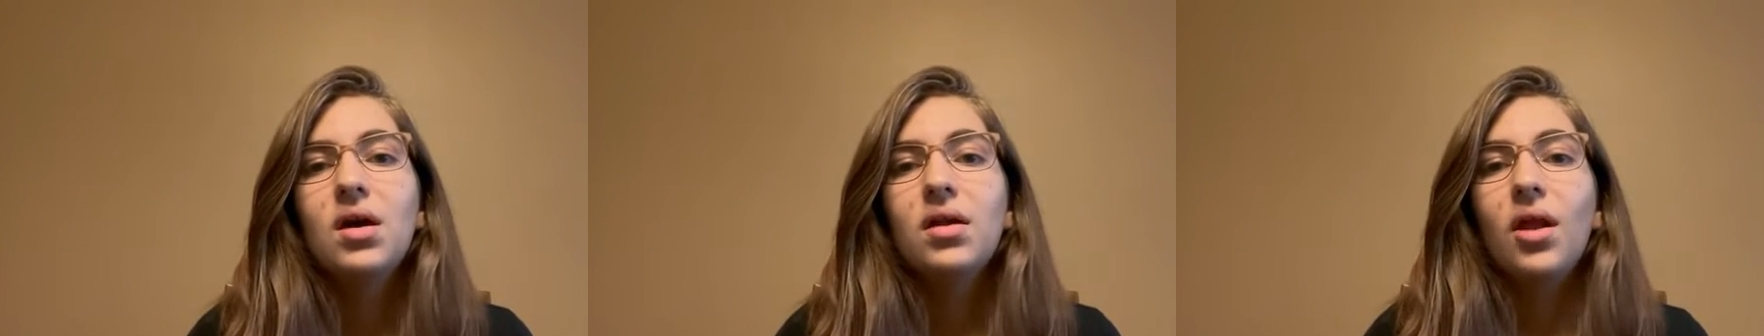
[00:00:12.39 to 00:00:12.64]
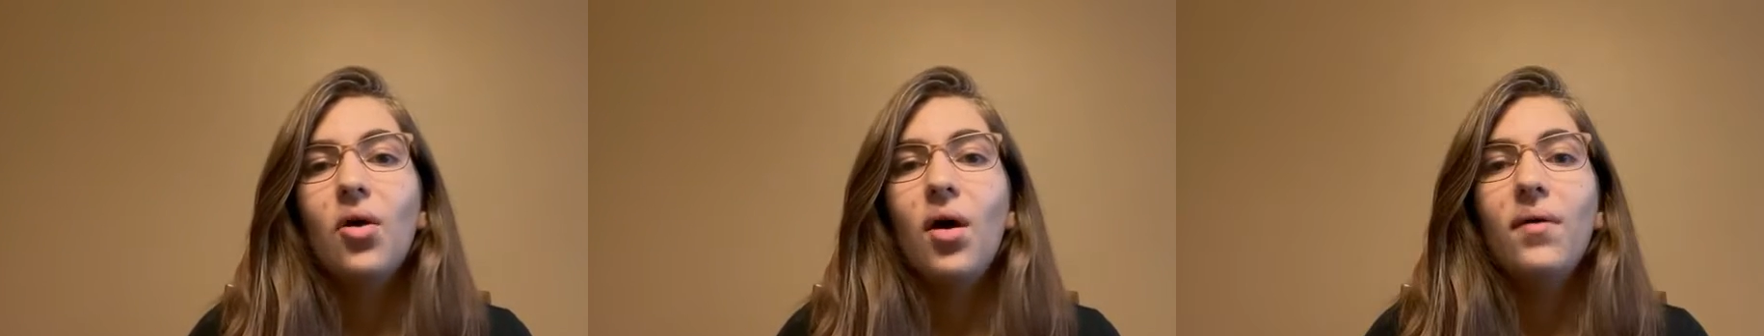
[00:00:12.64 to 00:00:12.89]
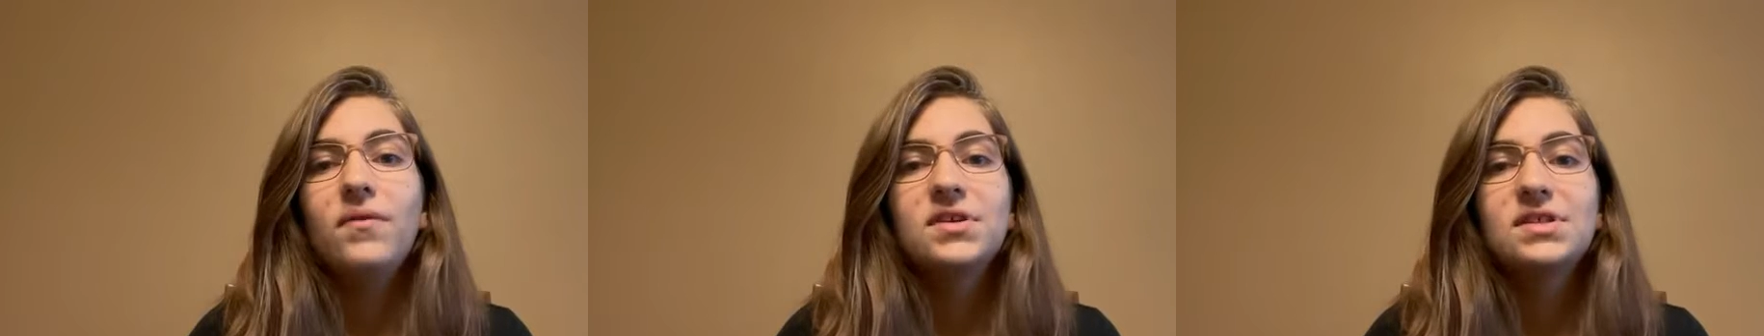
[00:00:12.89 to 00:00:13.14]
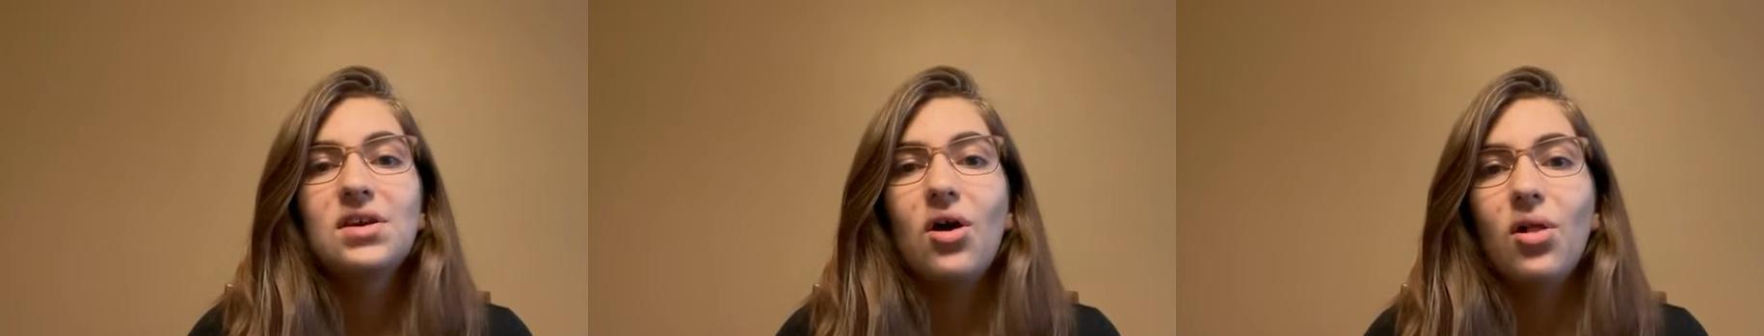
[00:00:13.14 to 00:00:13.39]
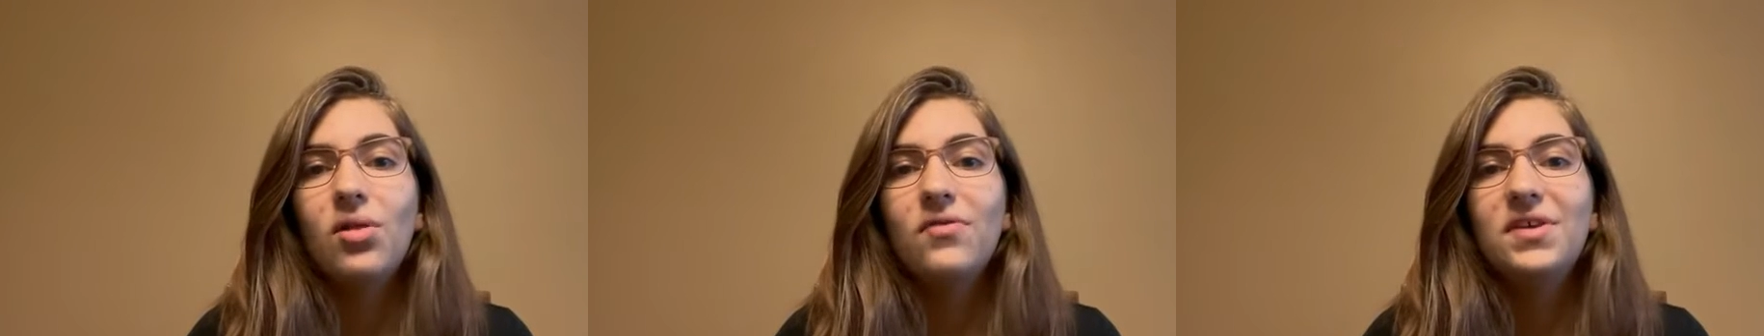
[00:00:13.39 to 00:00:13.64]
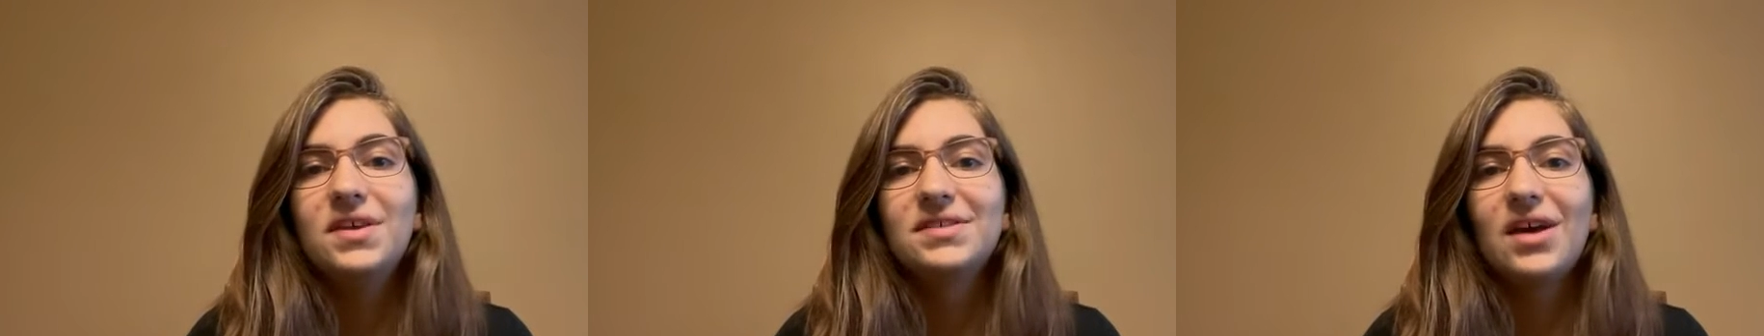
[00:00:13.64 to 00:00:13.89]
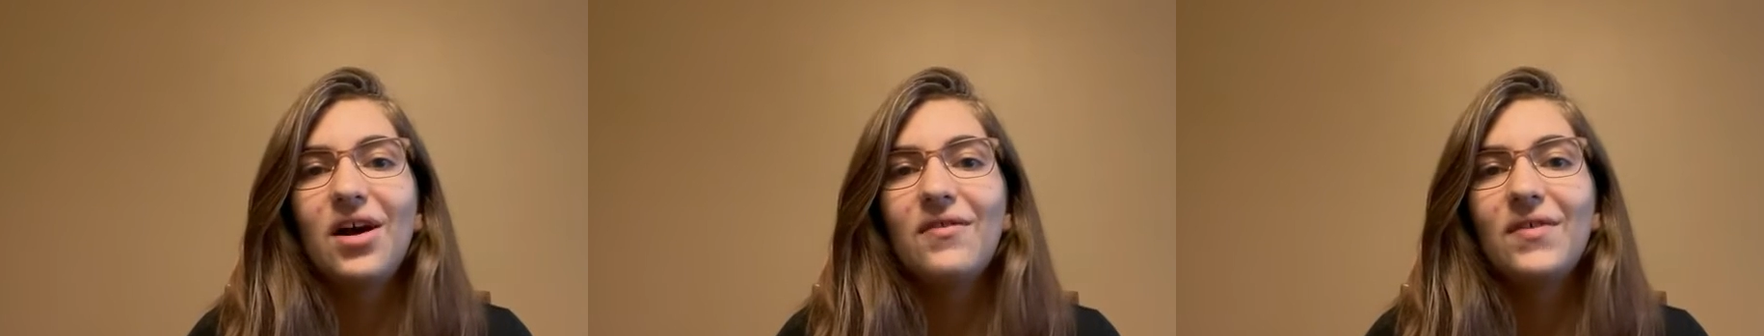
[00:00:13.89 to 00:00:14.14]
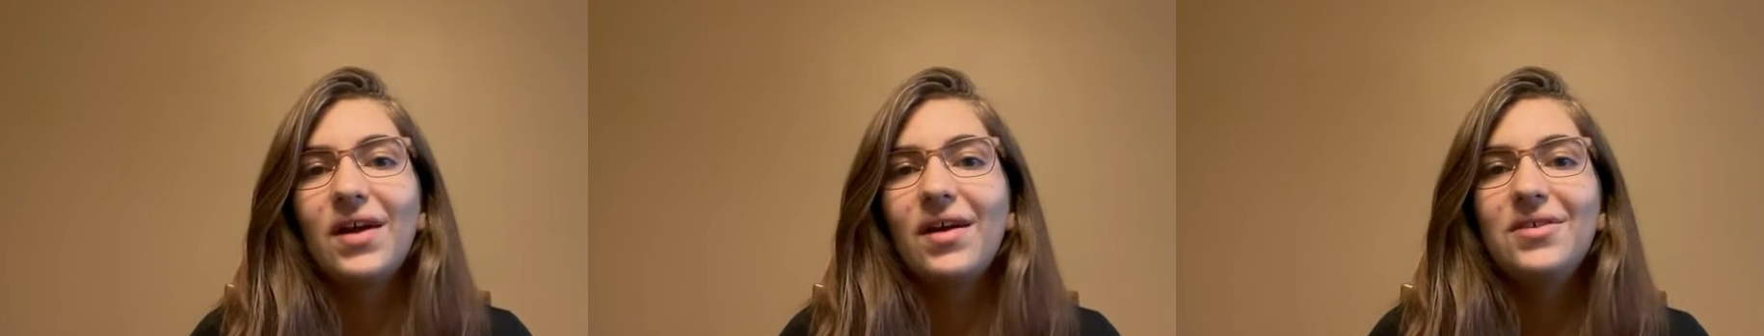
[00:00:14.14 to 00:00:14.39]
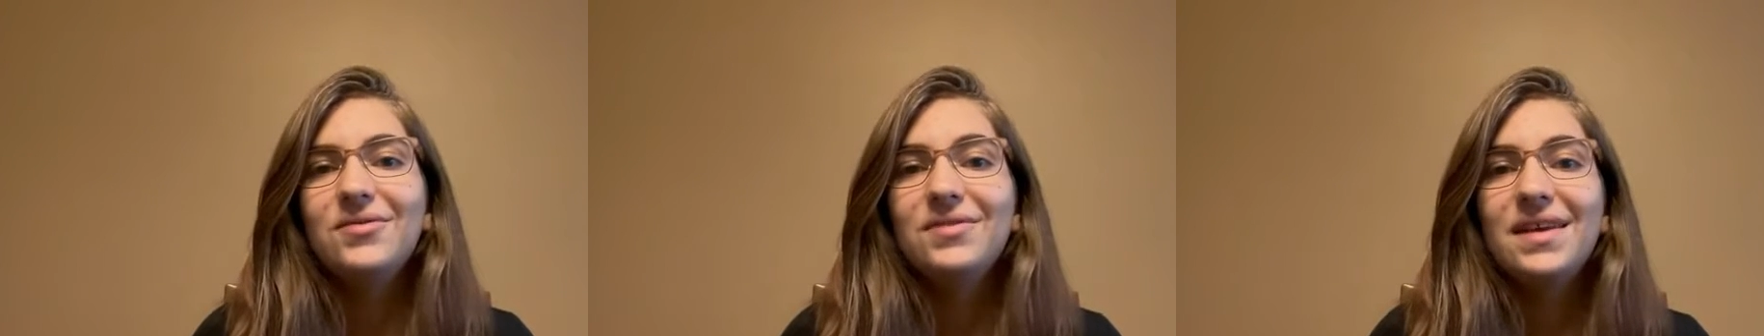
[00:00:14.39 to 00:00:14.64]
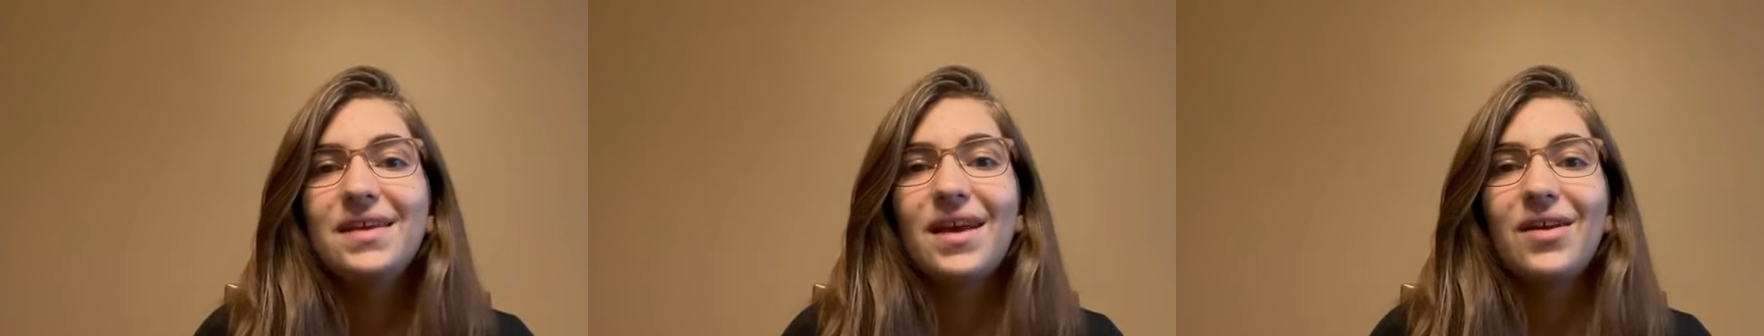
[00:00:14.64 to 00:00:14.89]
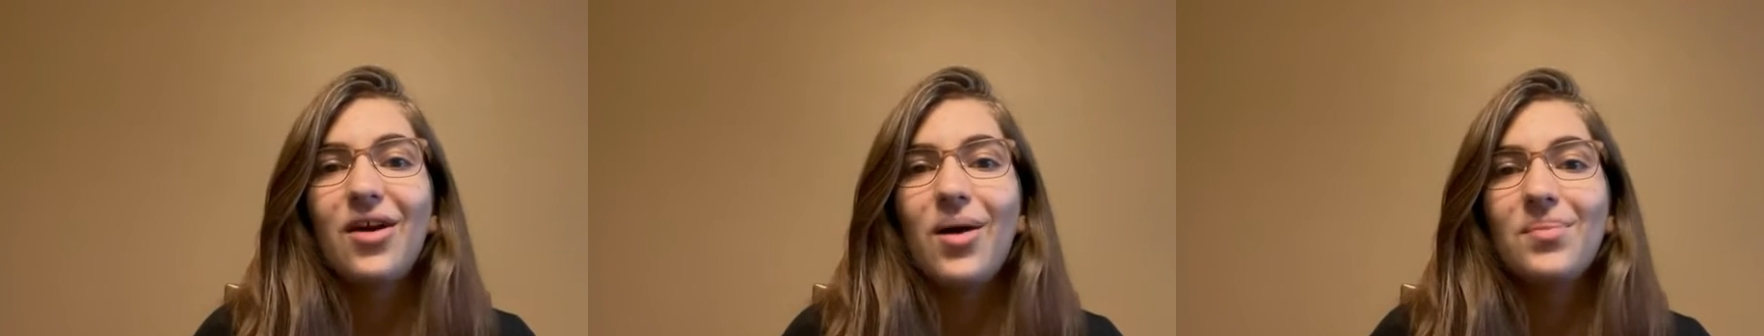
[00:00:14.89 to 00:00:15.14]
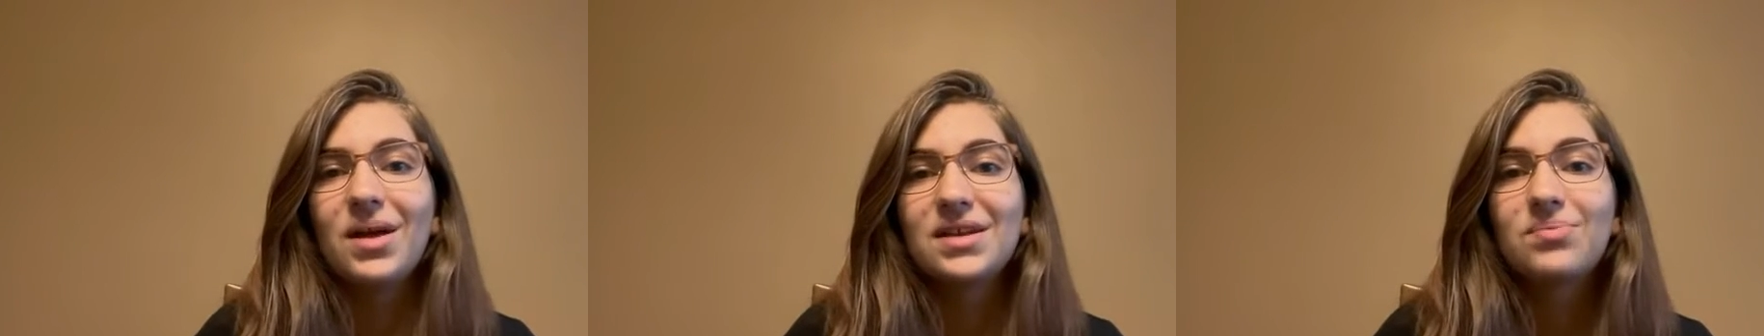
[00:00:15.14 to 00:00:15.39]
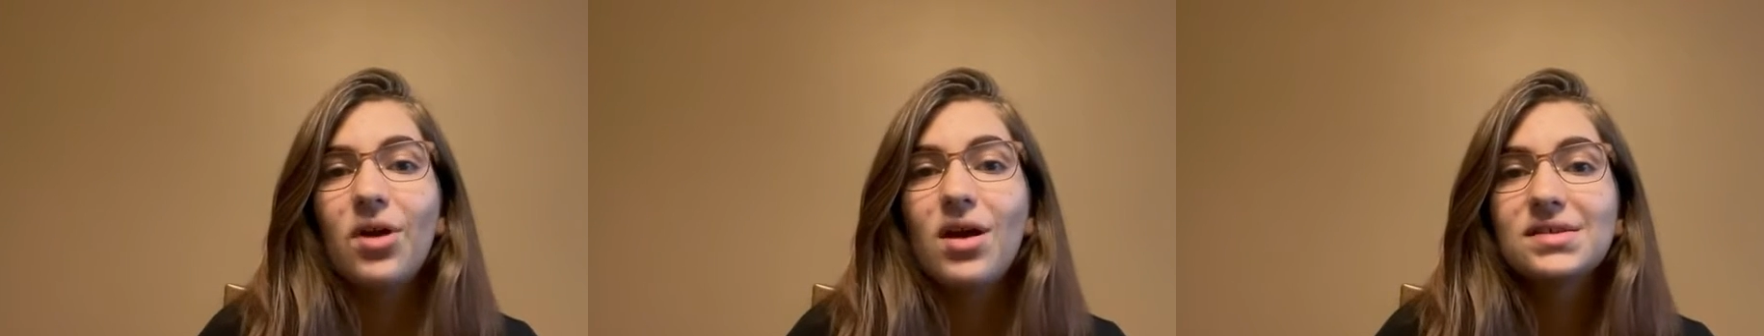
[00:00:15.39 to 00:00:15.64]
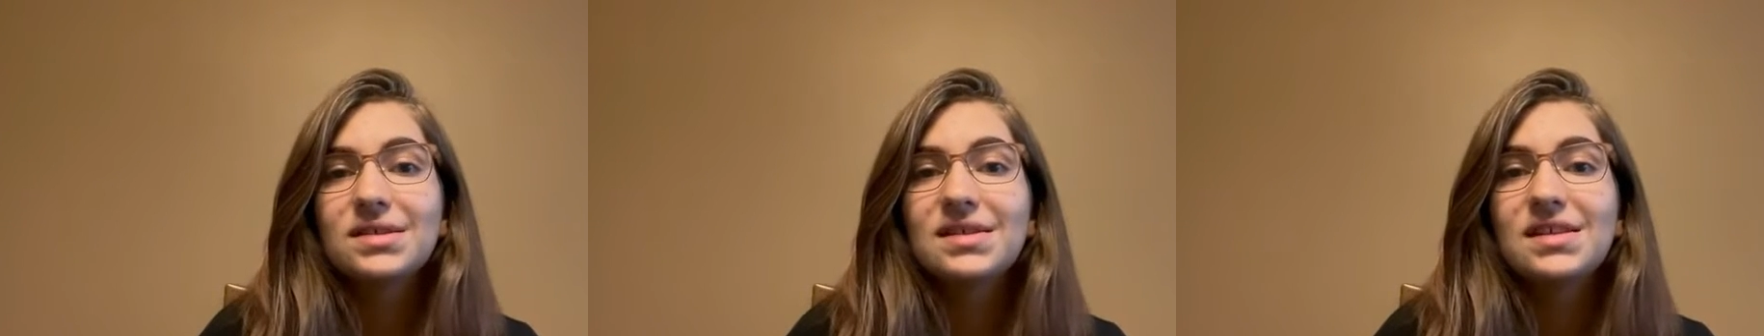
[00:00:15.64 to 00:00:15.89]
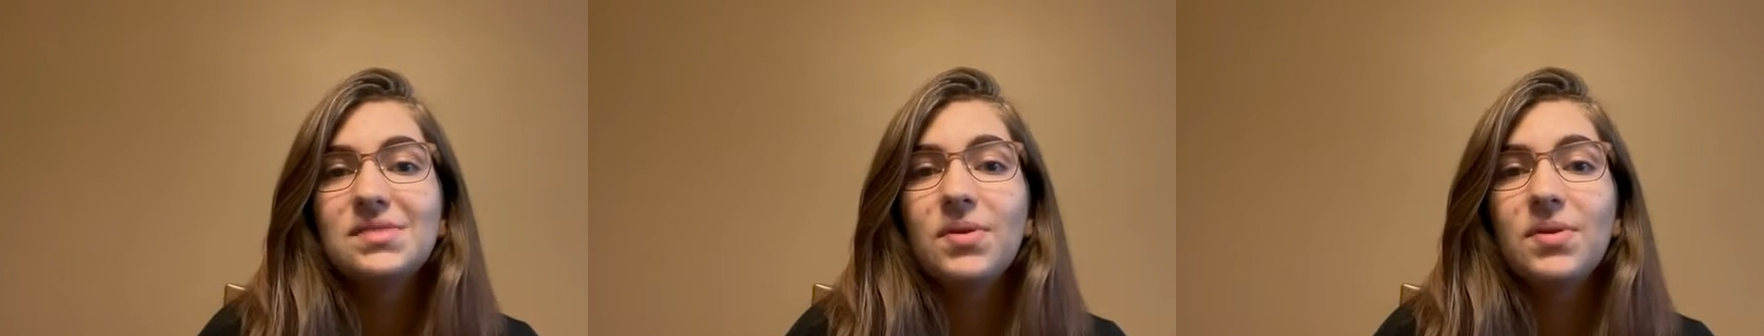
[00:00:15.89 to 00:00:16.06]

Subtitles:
Now, obviously, all of these are very unique and complex processes,